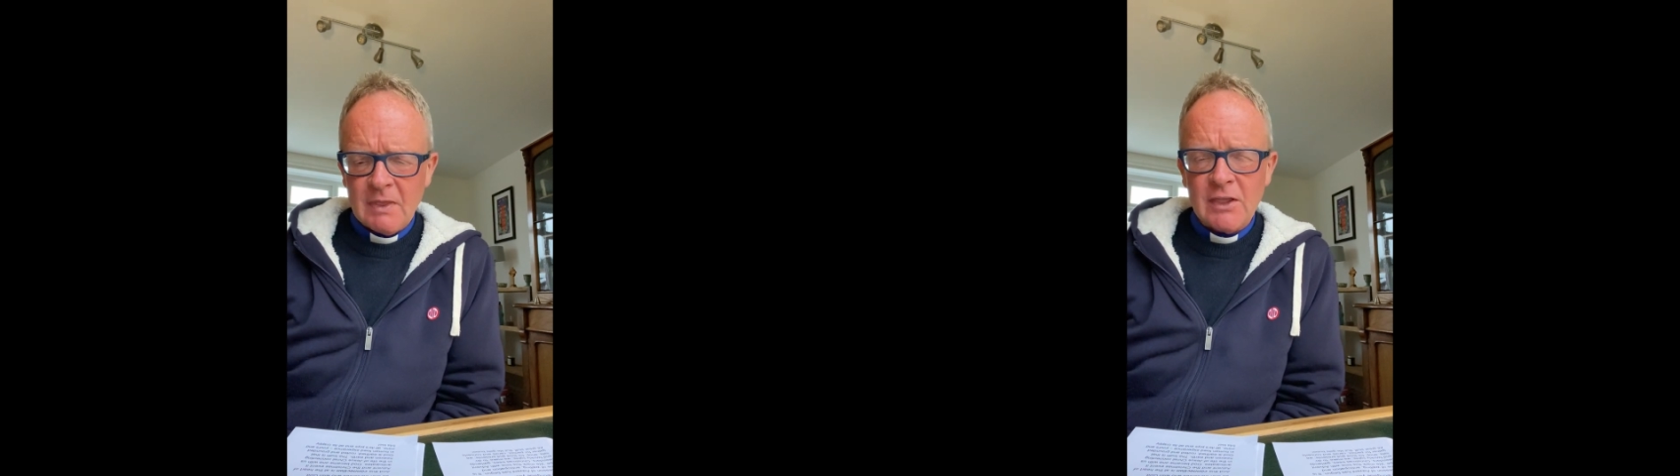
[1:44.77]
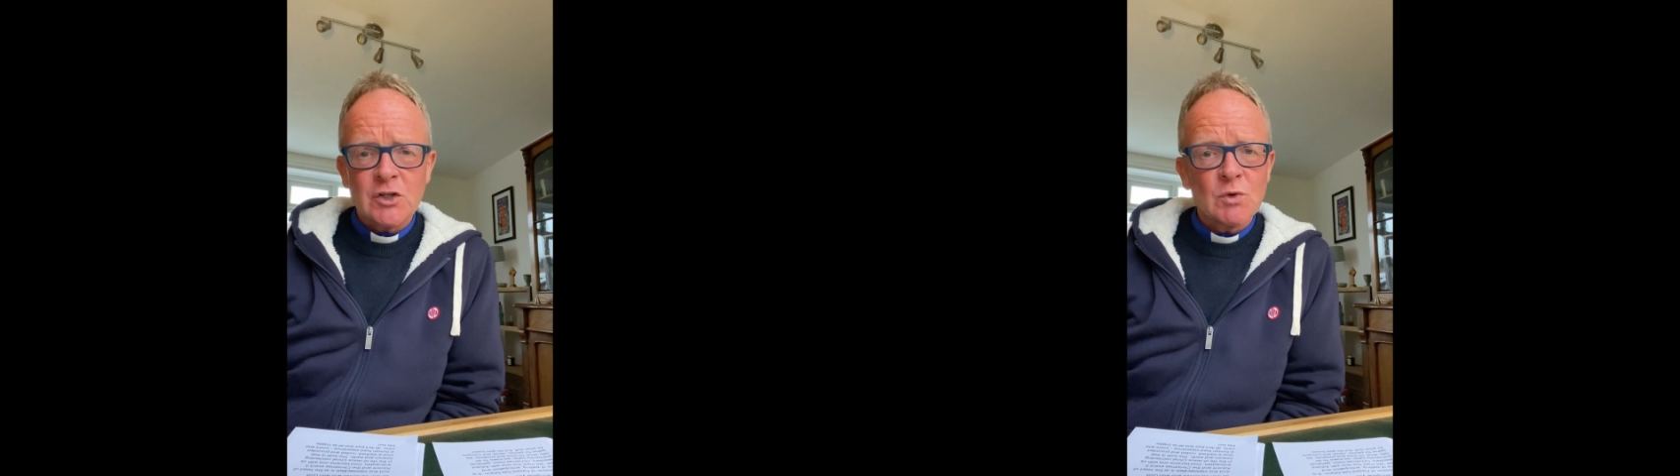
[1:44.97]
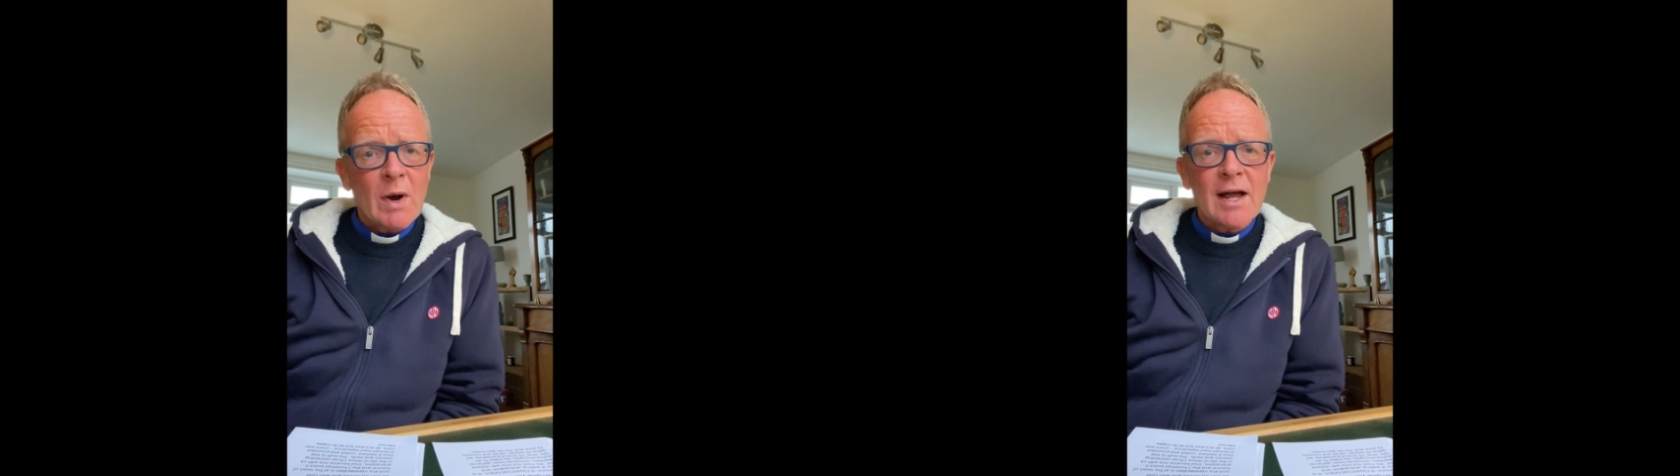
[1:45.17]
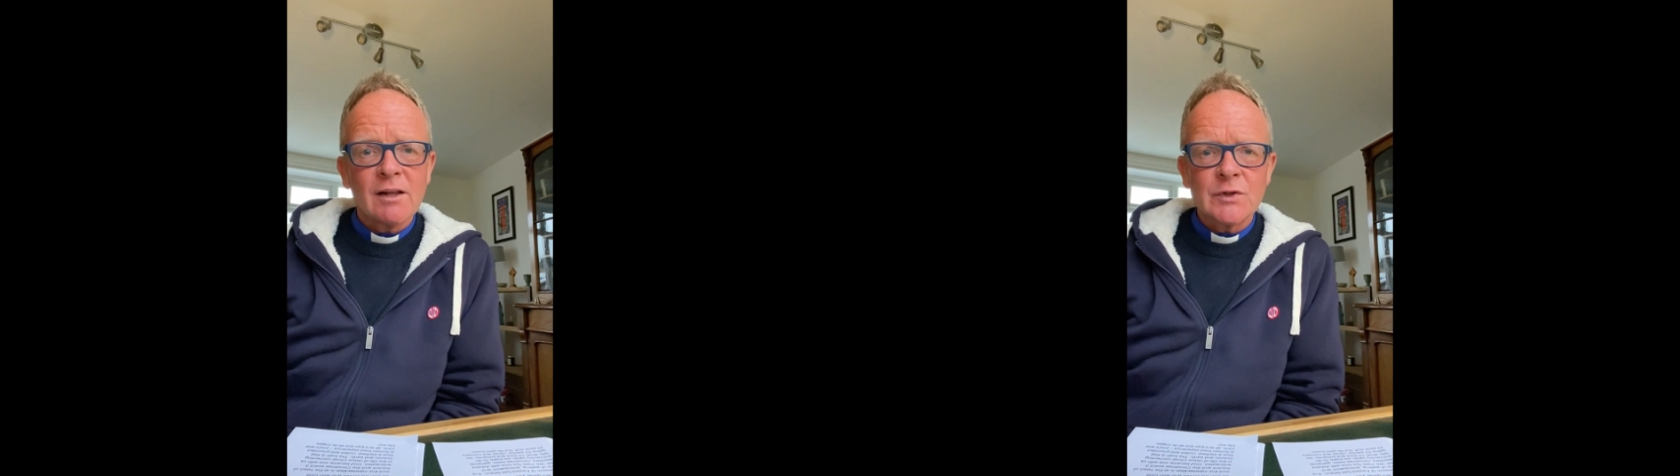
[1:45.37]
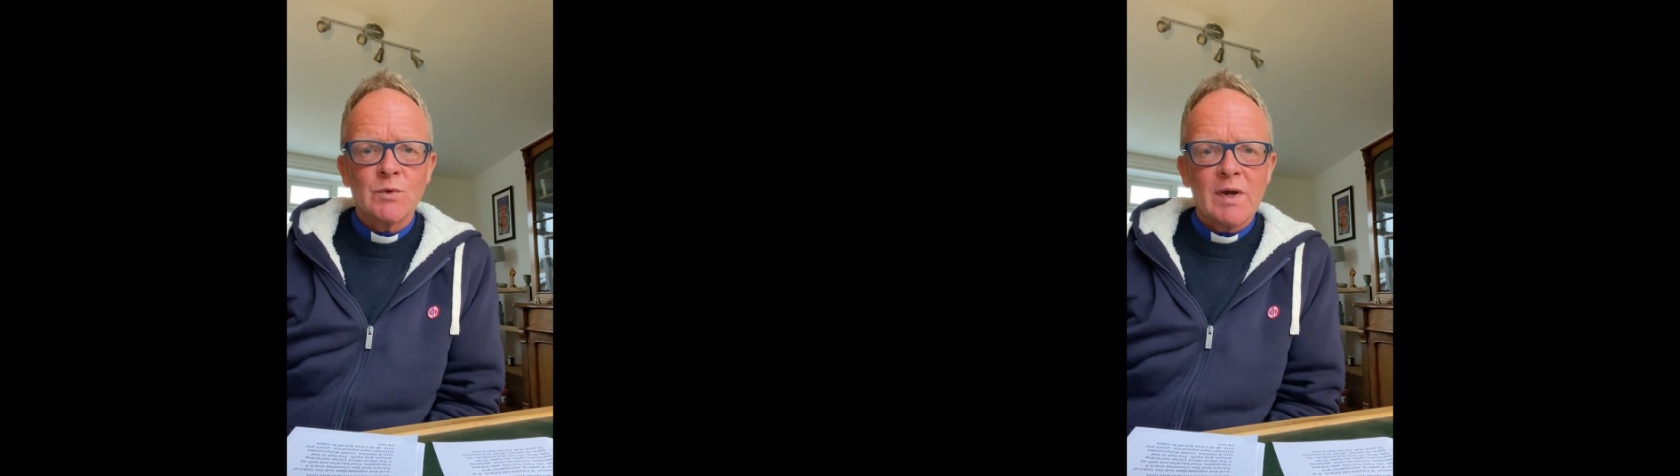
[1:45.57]
that
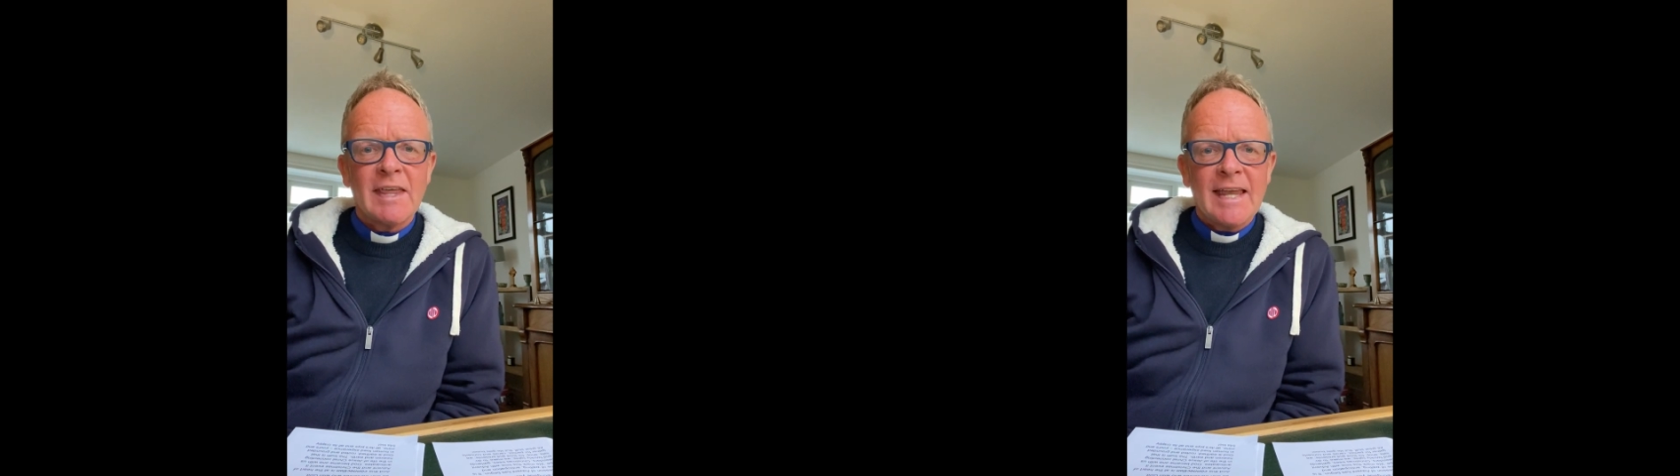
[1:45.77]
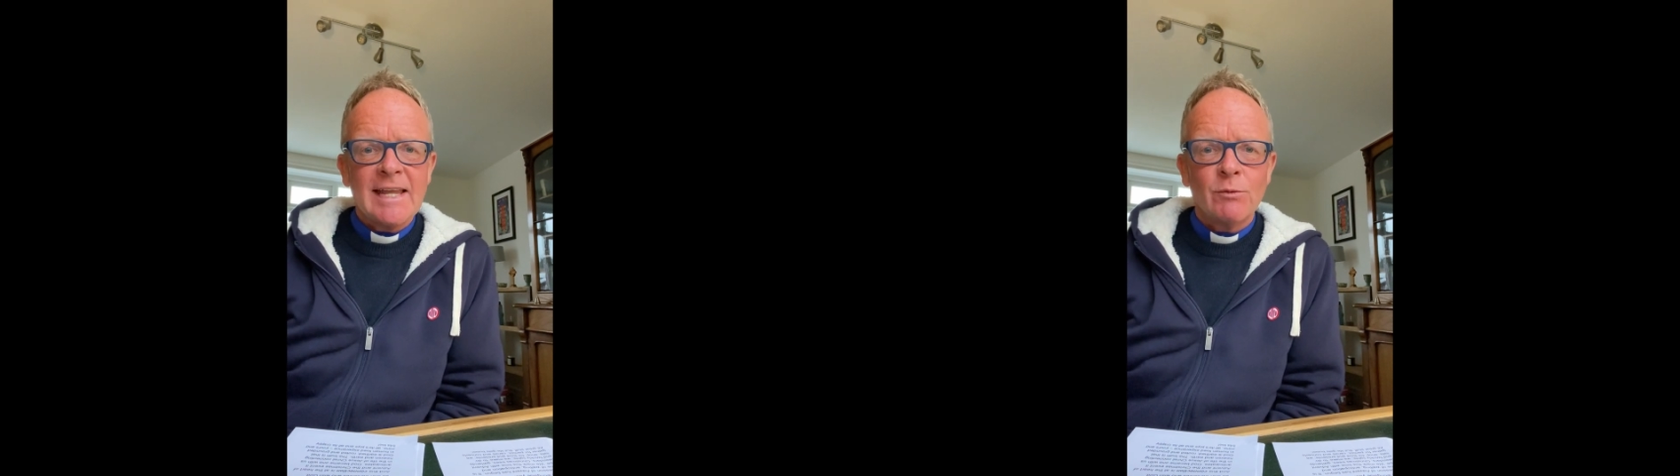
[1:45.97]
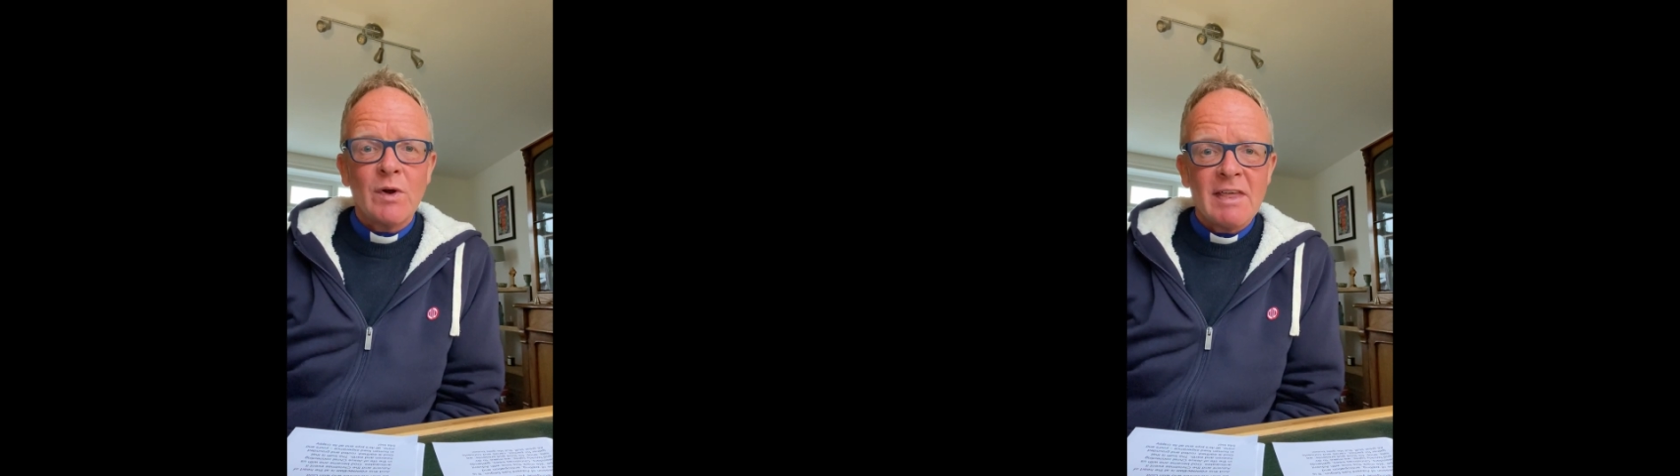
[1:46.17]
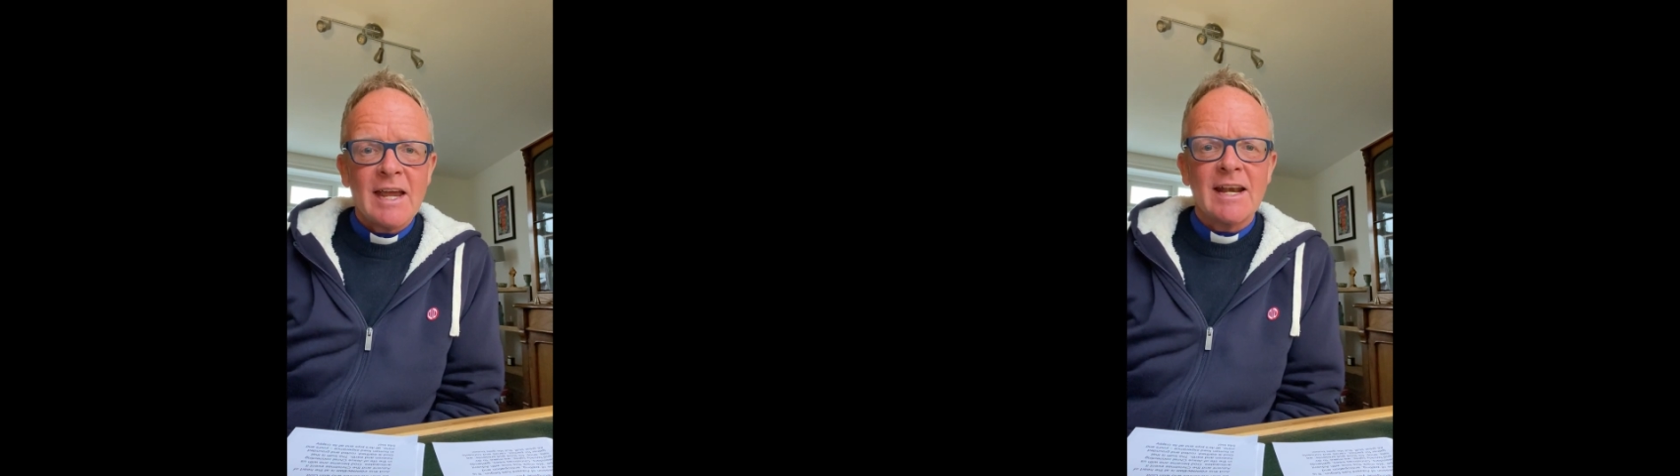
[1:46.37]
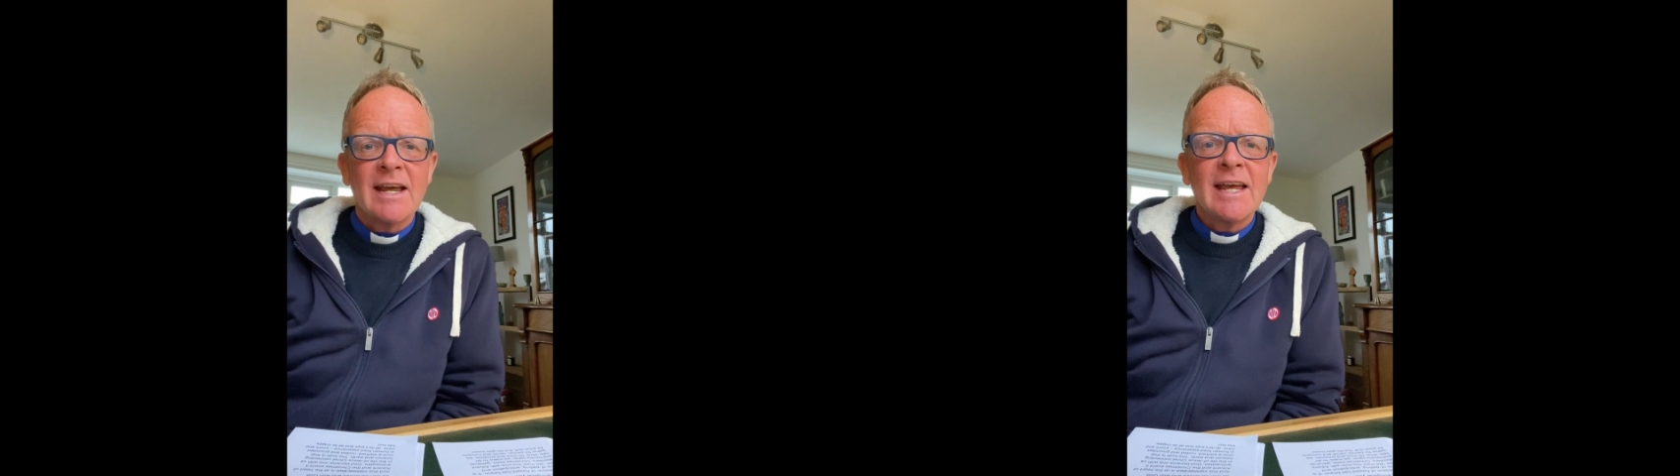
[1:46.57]
dwells
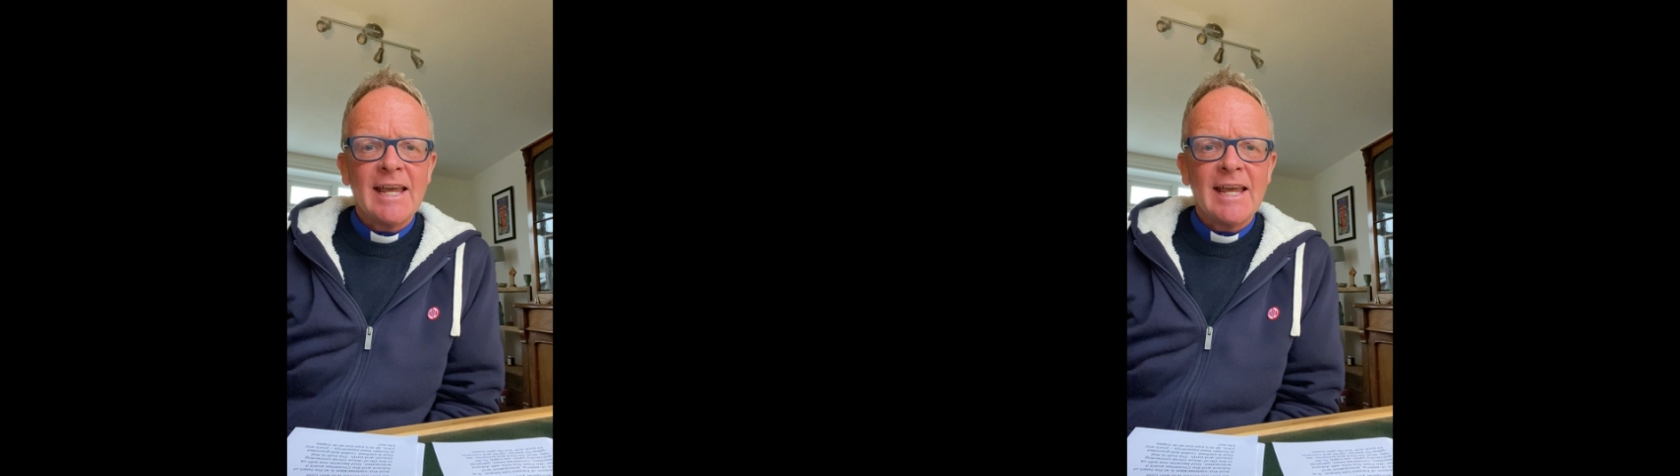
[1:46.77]
within